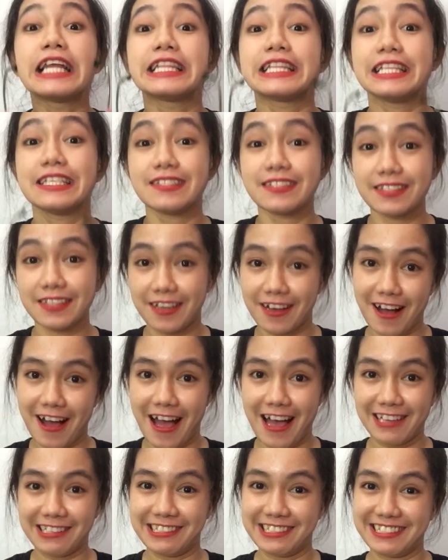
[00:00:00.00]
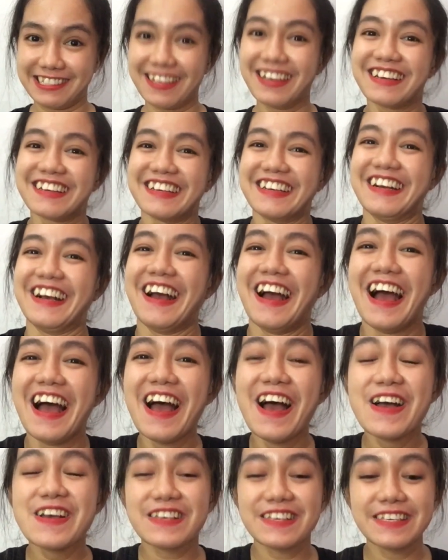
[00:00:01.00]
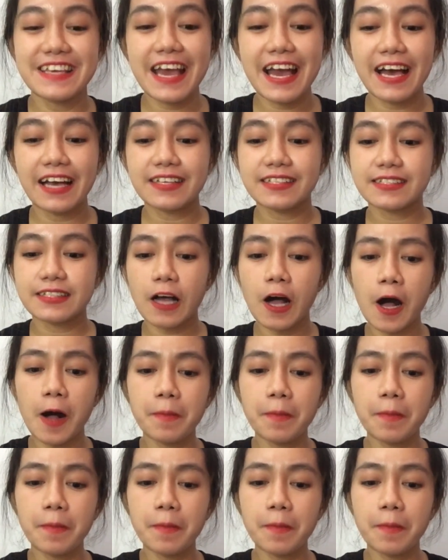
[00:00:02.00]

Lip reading: discuss. Yes,